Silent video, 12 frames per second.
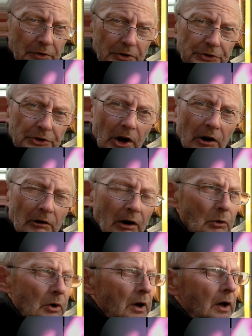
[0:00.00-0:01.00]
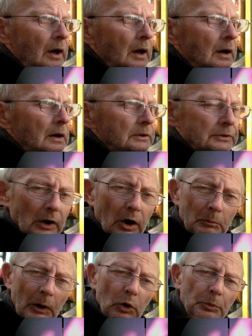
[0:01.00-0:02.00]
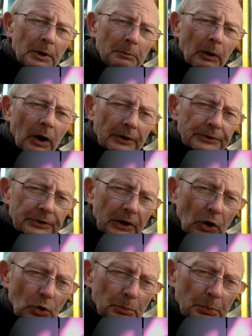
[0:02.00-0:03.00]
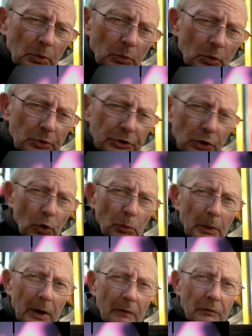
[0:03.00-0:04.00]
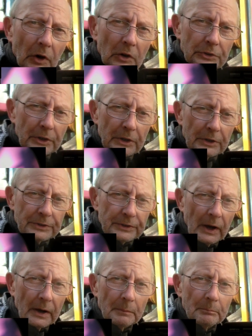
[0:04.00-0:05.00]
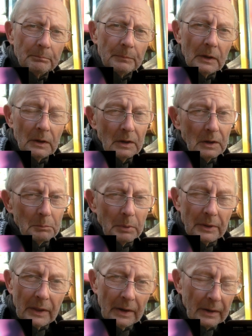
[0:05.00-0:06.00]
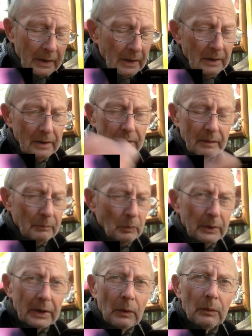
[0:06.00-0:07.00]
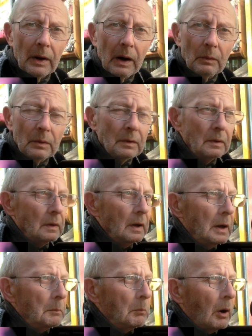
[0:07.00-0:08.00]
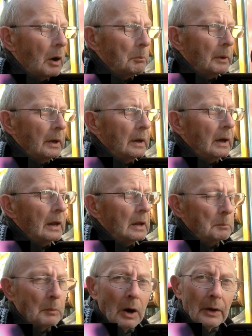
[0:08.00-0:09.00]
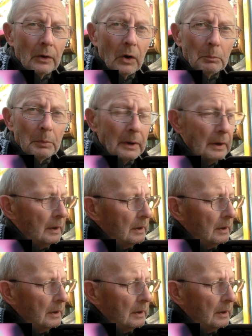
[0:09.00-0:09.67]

for 0, so I'm hoping my scope will still be virtually the same, but then again we don't know. It might be and it might not be.